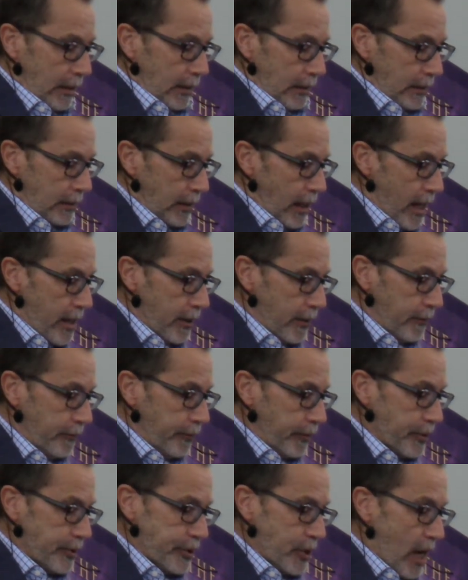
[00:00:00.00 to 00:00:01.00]

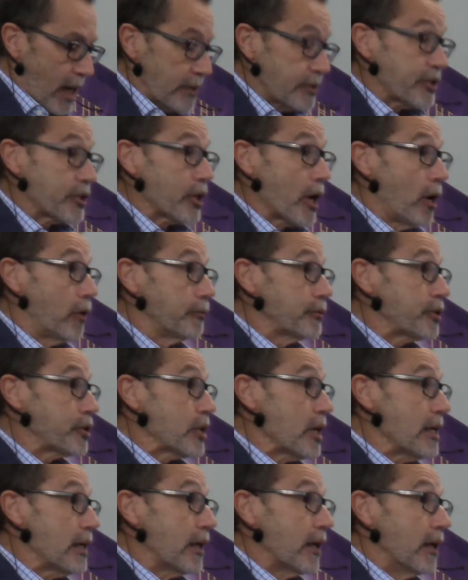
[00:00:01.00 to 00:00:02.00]
Love is not
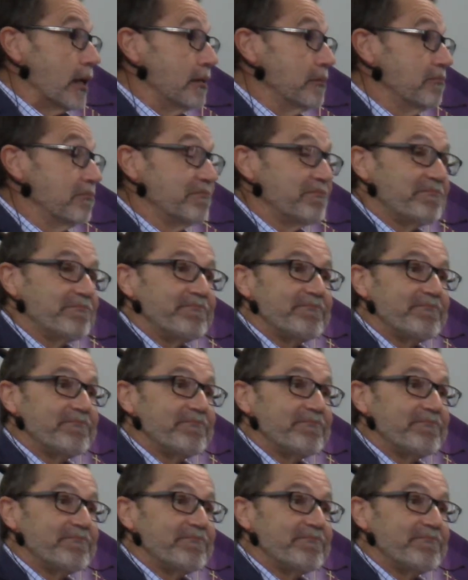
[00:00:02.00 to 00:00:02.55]
self-seeking.